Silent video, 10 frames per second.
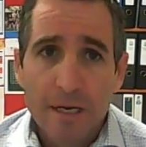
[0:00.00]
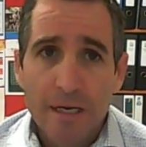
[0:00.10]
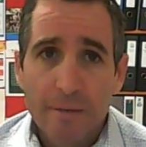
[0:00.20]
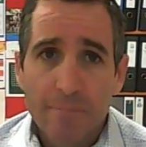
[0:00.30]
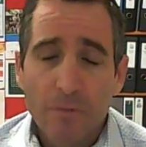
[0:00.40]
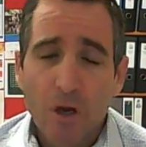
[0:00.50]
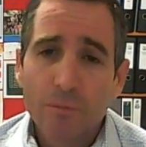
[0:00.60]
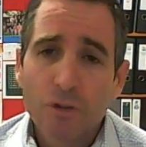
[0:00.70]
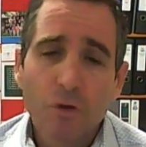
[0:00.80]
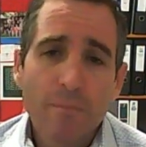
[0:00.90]
I'm
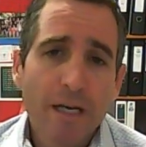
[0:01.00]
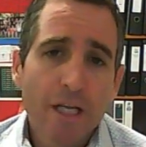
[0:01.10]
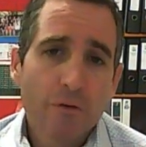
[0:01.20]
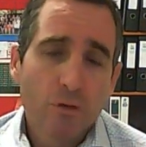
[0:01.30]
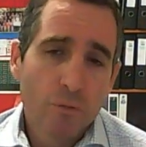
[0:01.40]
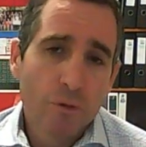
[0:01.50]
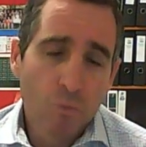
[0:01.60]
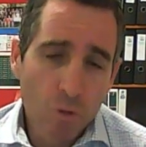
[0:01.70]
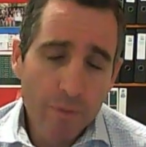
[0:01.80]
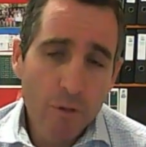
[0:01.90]
sure many of you
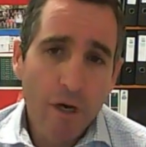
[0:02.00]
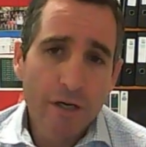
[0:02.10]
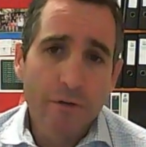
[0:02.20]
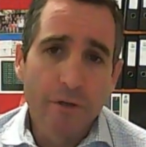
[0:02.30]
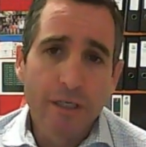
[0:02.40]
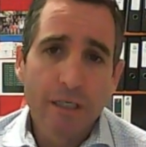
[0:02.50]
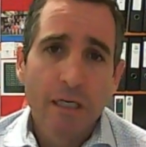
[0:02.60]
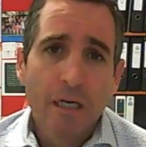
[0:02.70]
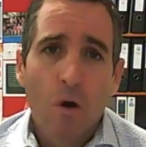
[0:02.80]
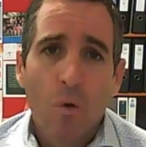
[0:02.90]
will be wondering,
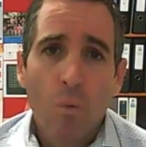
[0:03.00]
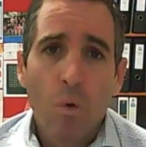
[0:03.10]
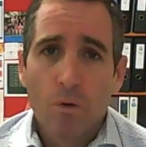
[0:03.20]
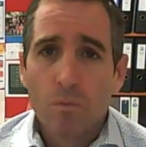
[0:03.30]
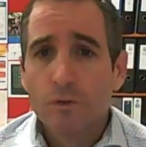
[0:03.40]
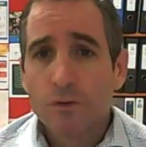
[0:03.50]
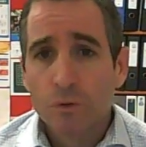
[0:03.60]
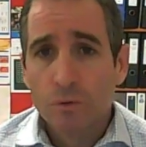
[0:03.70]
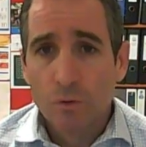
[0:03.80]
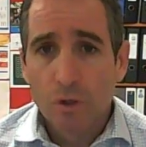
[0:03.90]
what will
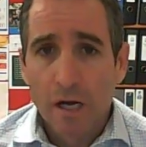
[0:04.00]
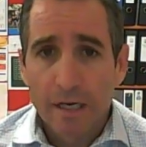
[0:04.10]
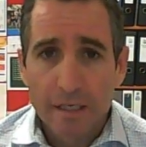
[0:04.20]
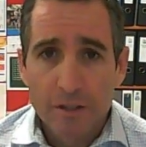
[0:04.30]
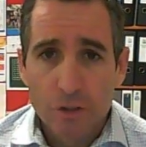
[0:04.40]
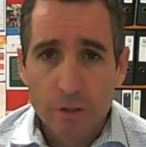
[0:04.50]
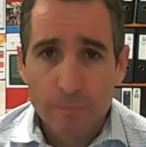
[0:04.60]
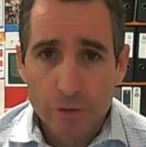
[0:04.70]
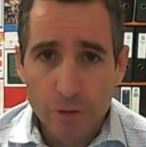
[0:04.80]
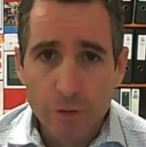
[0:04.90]
school look like in term
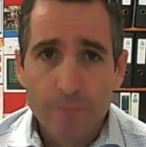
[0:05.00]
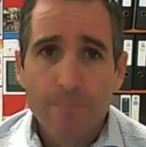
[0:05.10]
2?